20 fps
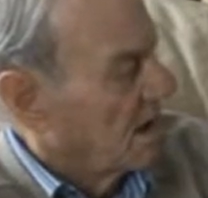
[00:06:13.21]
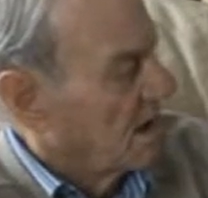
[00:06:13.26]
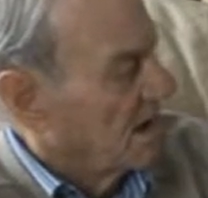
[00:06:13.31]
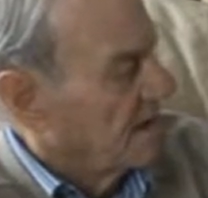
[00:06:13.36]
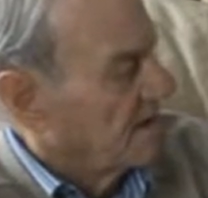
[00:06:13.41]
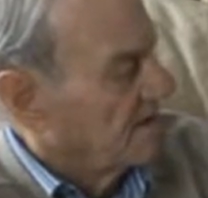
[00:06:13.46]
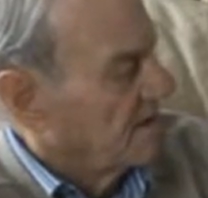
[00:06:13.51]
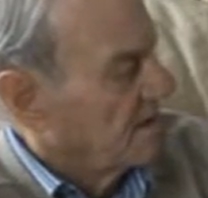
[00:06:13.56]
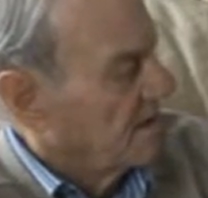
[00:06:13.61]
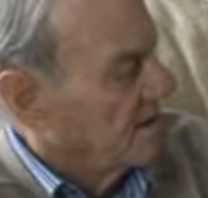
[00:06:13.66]

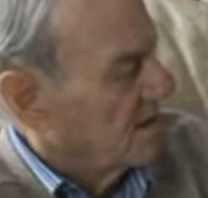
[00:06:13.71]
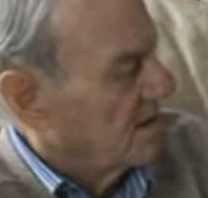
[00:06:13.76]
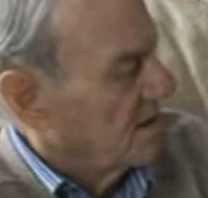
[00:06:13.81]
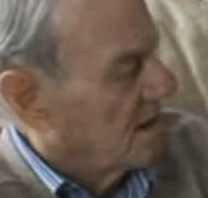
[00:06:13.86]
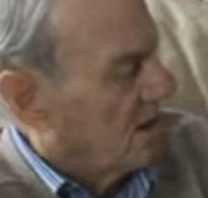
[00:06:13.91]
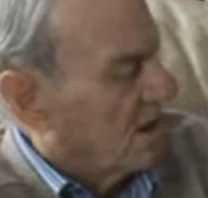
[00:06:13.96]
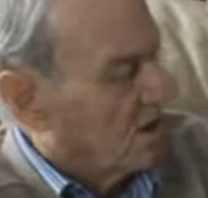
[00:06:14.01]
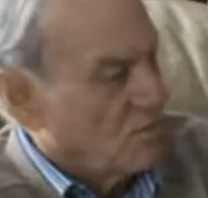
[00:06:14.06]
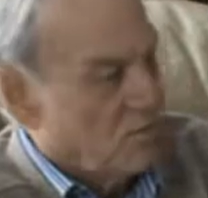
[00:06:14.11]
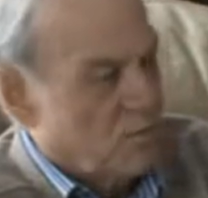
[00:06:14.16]
And
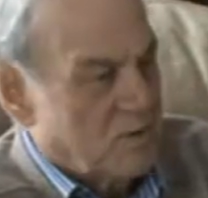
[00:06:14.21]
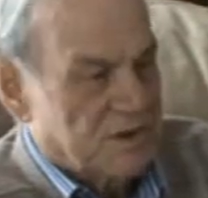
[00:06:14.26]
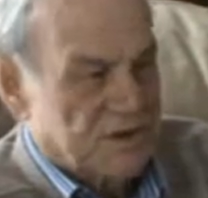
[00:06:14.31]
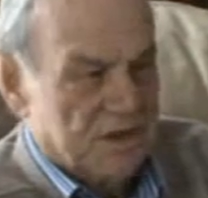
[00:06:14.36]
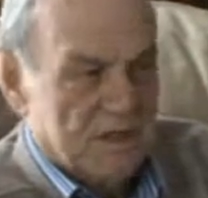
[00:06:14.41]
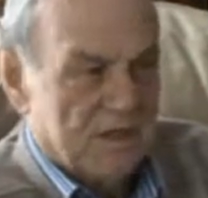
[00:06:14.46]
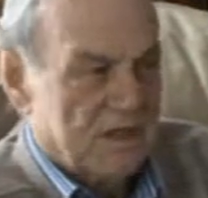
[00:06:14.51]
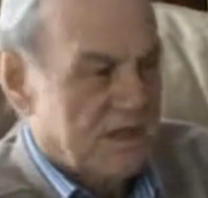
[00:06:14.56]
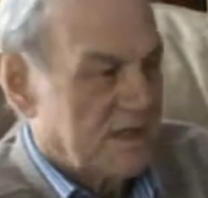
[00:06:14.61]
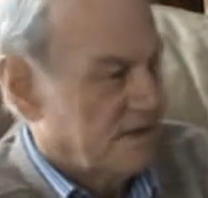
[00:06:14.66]
I
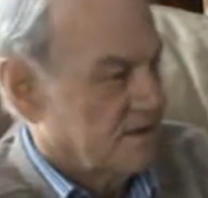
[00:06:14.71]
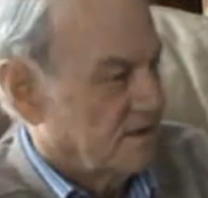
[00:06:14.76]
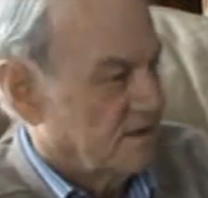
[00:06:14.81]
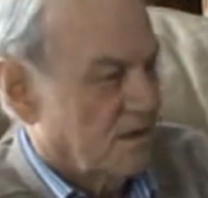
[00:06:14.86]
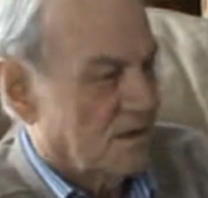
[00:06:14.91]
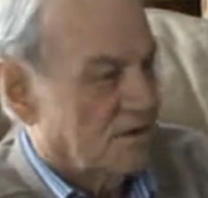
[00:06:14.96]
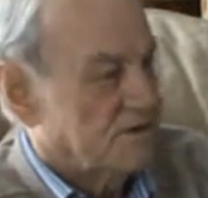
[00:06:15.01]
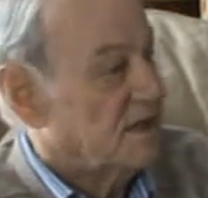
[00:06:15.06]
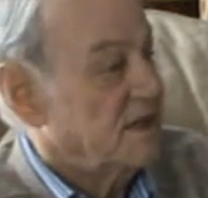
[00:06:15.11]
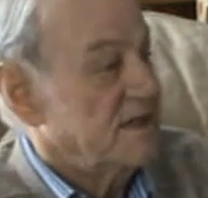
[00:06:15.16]
wish I
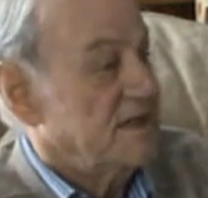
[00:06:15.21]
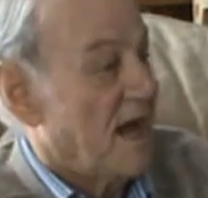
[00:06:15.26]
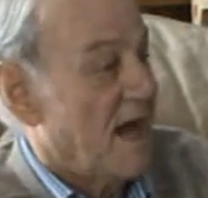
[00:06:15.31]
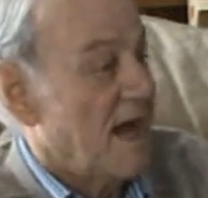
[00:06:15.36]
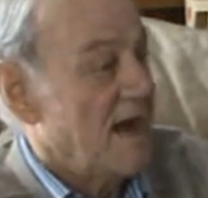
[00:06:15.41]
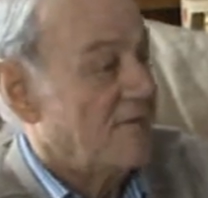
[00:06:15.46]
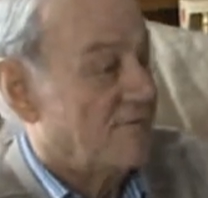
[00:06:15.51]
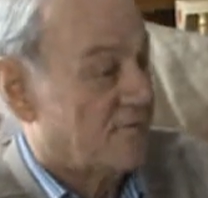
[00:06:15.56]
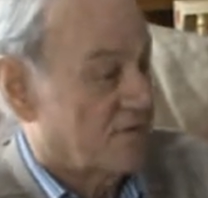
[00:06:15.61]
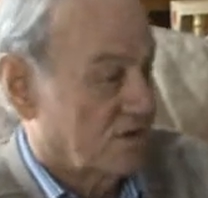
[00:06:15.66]
hadn't. I didn't
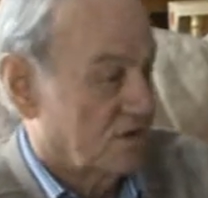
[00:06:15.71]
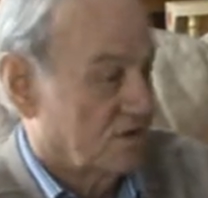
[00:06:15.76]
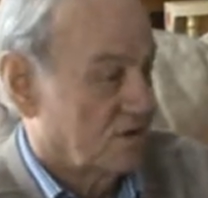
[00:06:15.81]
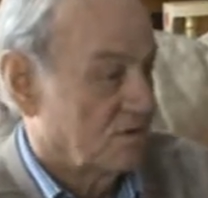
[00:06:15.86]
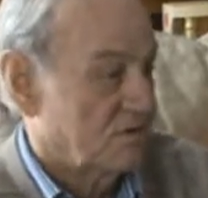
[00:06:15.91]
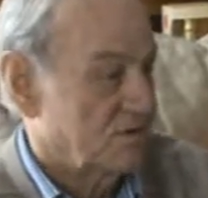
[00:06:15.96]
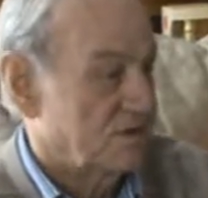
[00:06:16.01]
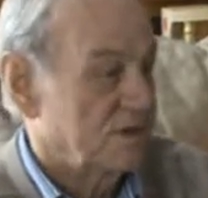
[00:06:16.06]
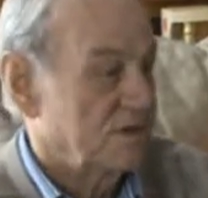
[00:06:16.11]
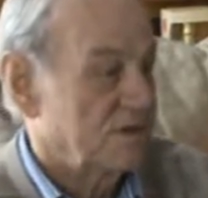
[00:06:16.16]
have
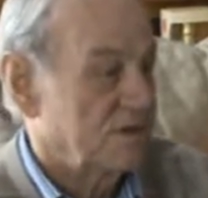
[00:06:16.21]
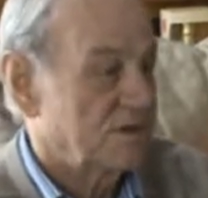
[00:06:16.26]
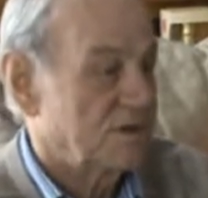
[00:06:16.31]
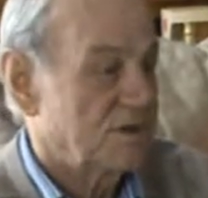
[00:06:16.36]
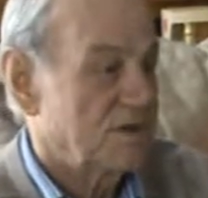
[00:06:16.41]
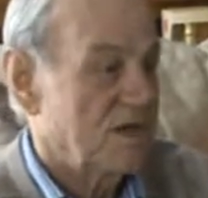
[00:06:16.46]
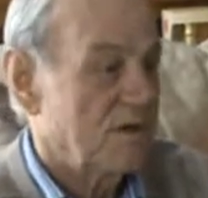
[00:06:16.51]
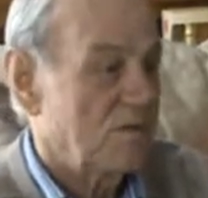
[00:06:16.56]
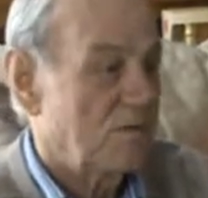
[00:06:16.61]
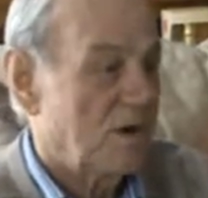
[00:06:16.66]
to. Do
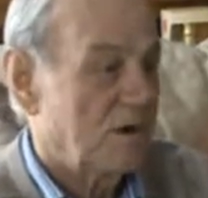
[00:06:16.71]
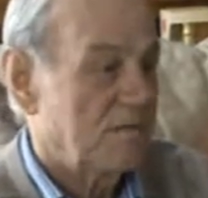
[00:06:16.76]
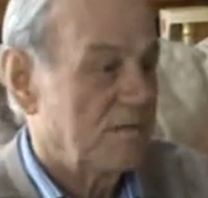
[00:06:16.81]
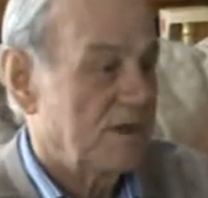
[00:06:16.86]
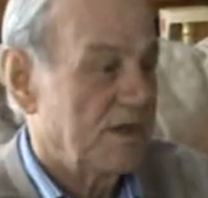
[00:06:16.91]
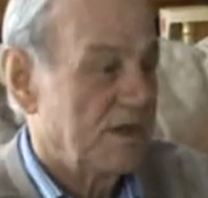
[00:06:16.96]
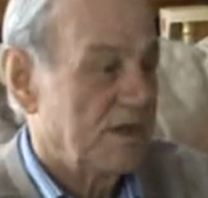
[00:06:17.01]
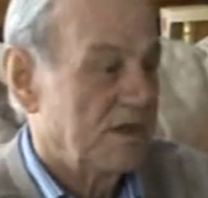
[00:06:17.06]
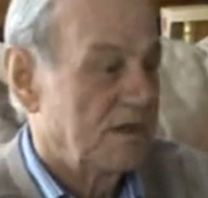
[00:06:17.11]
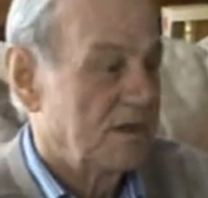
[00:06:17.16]
you know what I
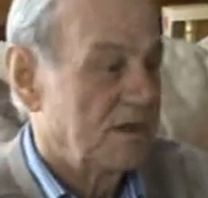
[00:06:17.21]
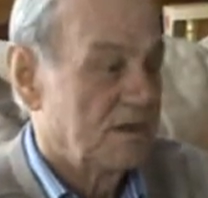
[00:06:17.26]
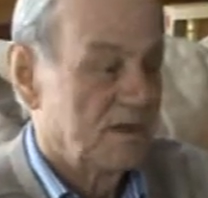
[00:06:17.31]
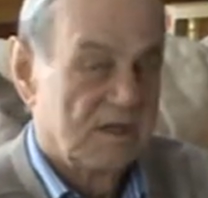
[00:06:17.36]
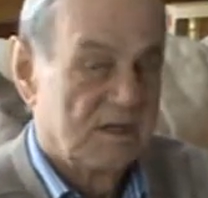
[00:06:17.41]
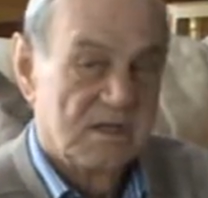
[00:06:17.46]
mean?